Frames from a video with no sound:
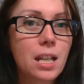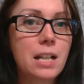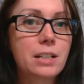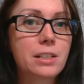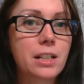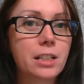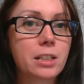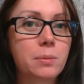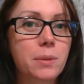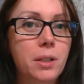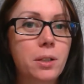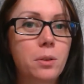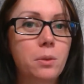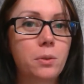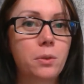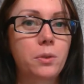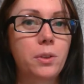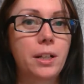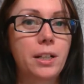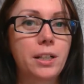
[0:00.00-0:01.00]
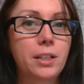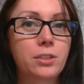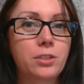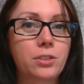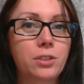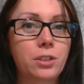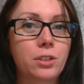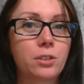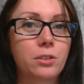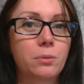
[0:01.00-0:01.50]
I talked about overwriting
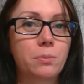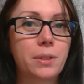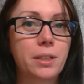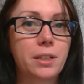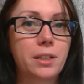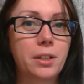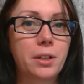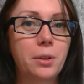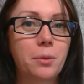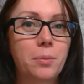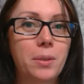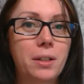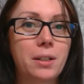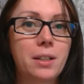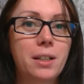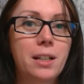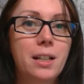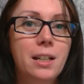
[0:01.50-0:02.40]
just a little bit ago, but